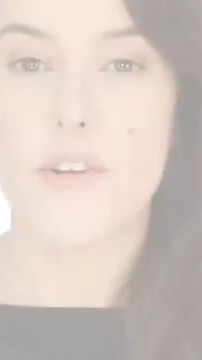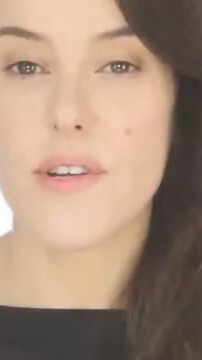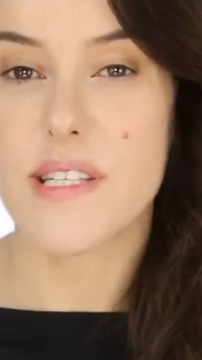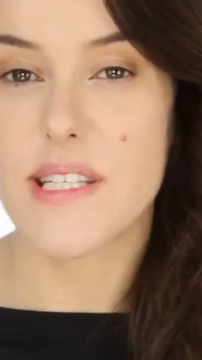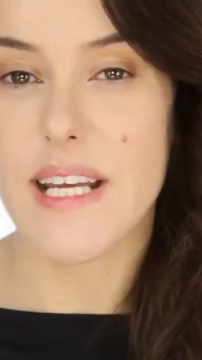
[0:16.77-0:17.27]
There
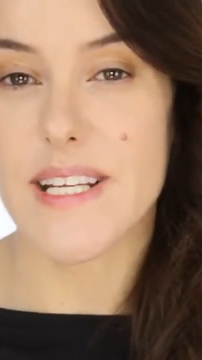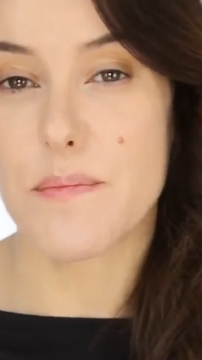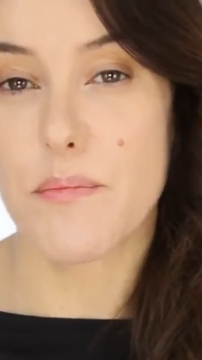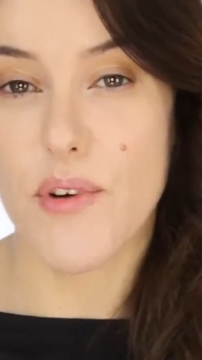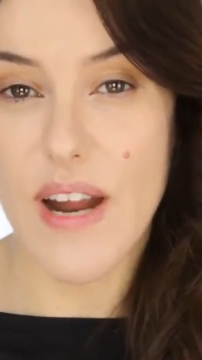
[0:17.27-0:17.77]
are
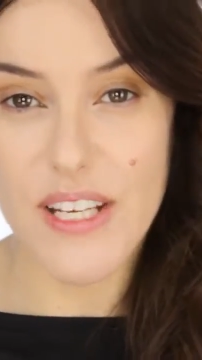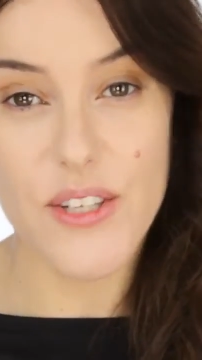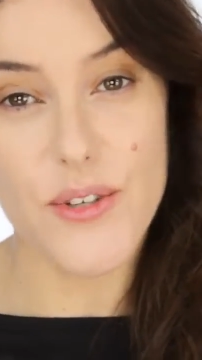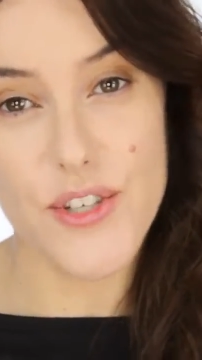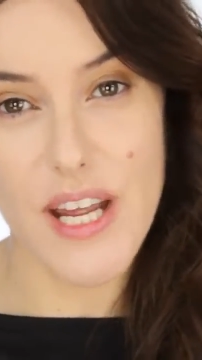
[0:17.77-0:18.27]
6 brand
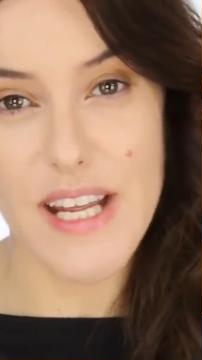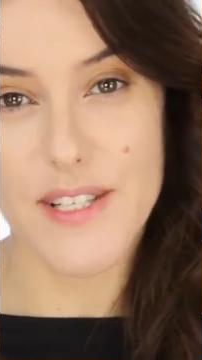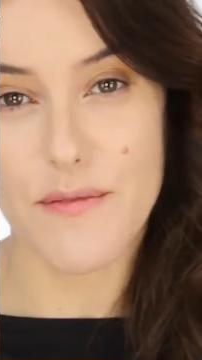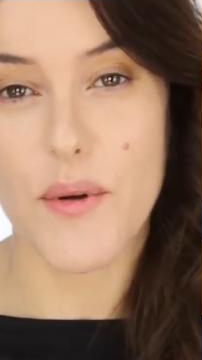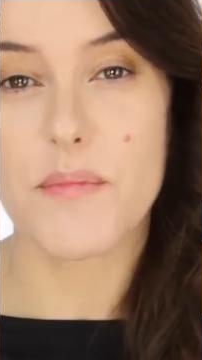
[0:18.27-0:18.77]
new
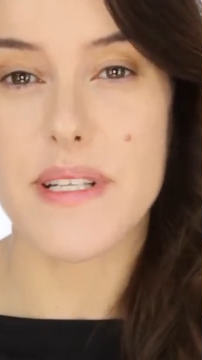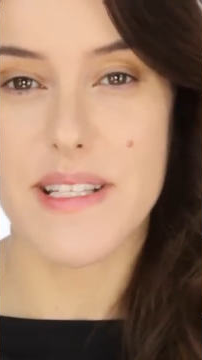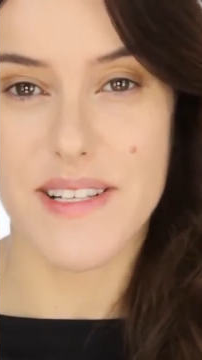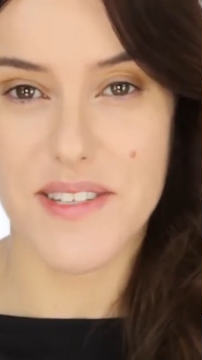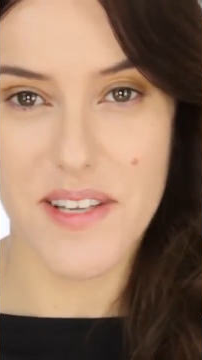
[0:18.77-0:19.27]
shades of Ombre
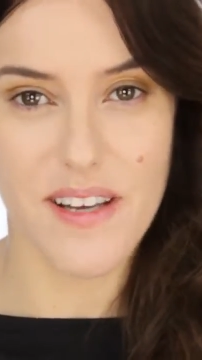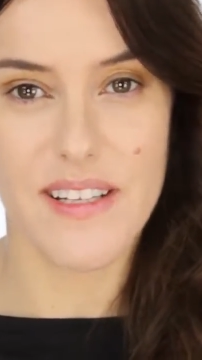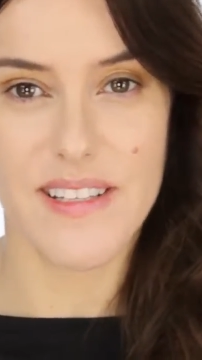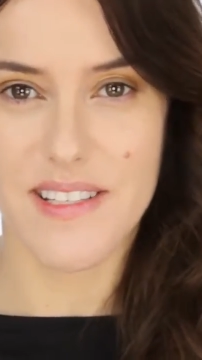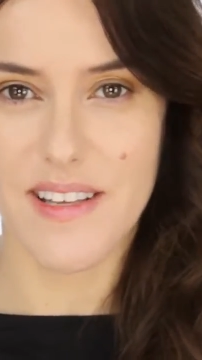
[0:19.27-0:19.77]

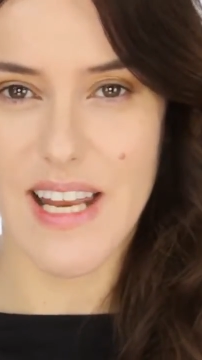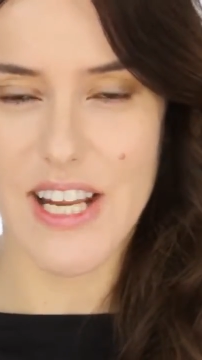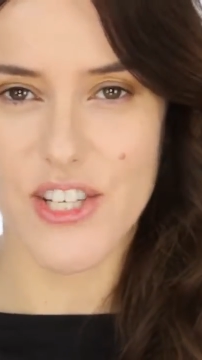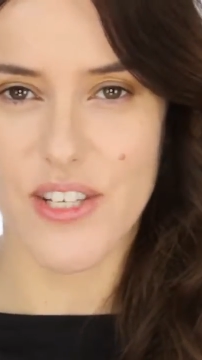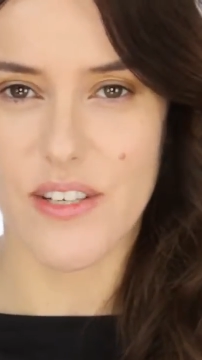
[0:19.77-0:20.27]
Essentiel in this
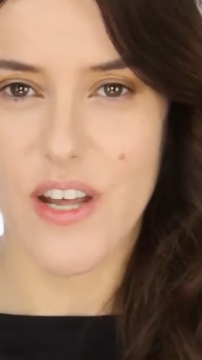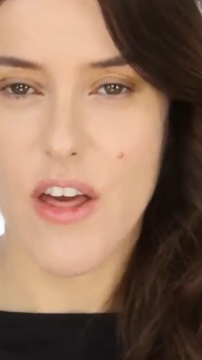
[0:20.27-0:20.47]
collection,